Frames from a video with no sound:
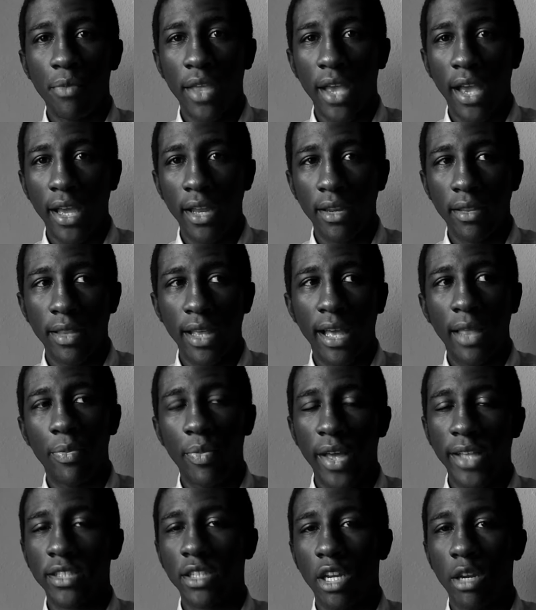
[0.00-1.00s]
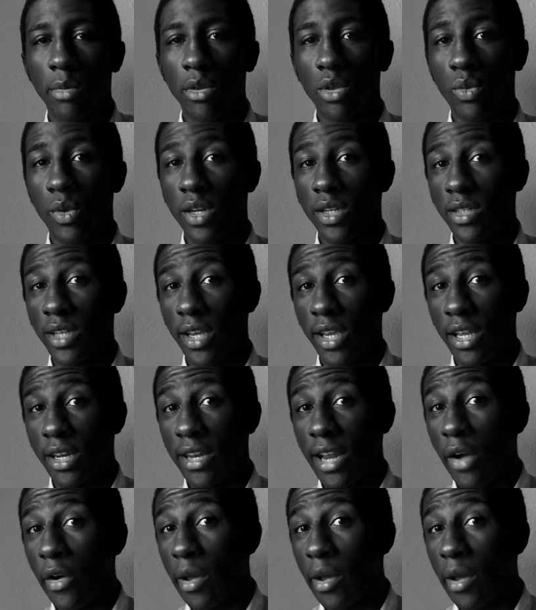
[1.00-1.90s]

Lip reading: that's going to be the winning ticket.